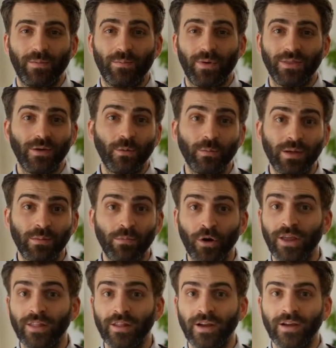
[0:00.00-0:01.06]
but they'll be
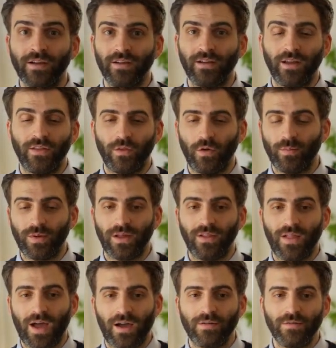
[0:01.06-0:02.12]
breathing, and they'll be
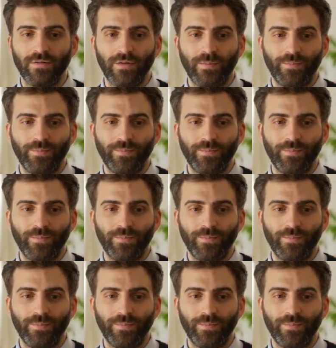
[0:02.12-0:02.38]
alive.